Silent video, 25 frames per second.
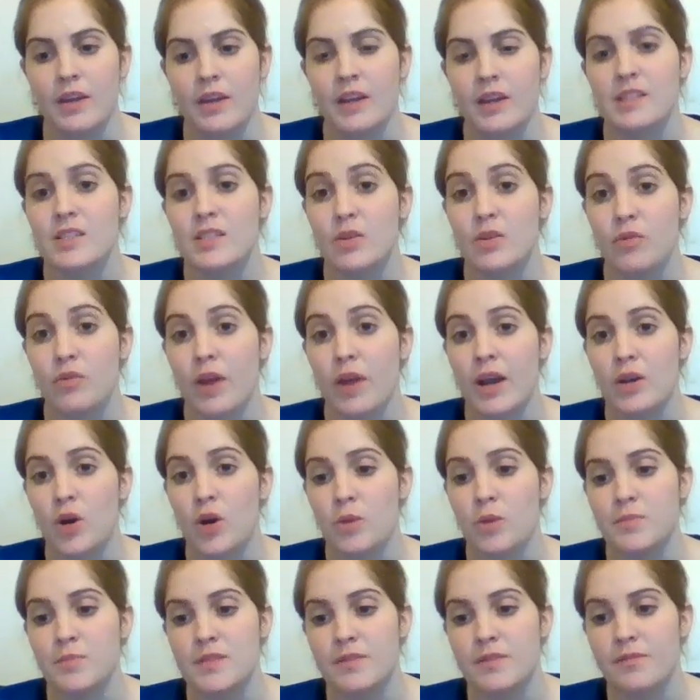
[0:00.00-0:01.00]
That is a great
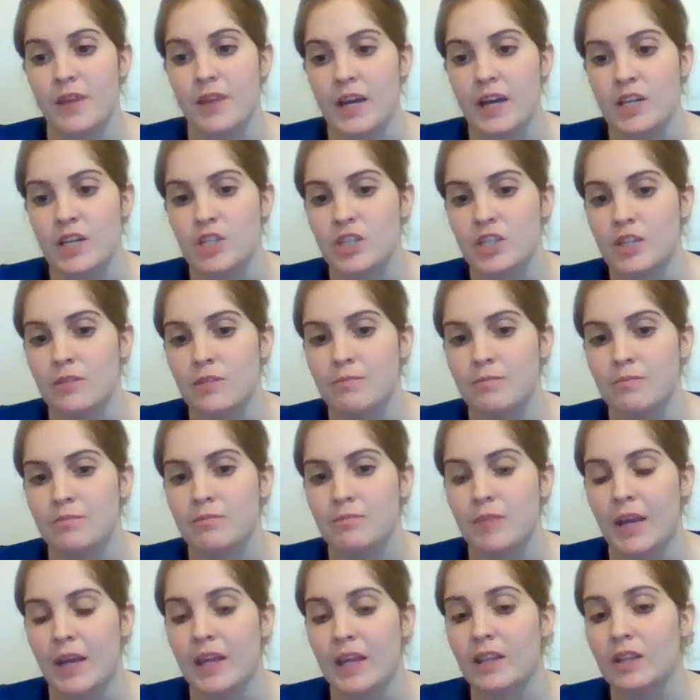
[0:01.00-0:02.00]
observation,
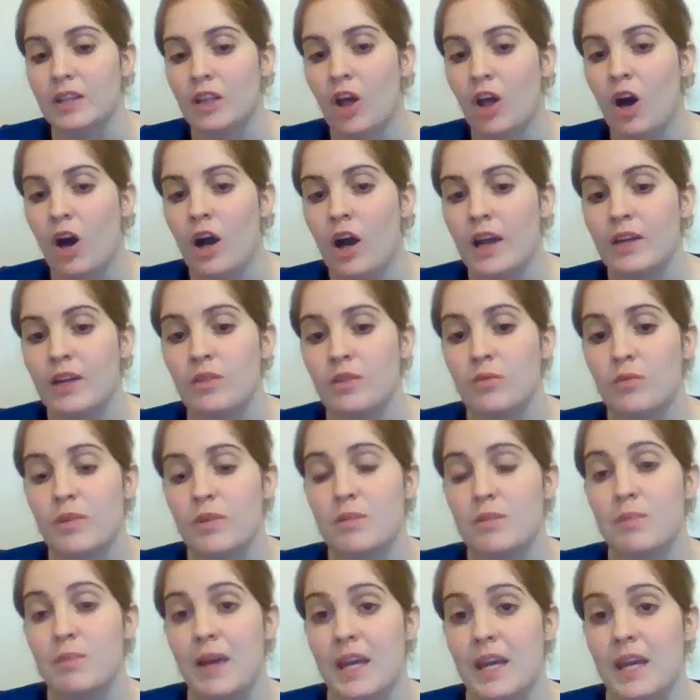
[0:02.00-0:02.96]
in line with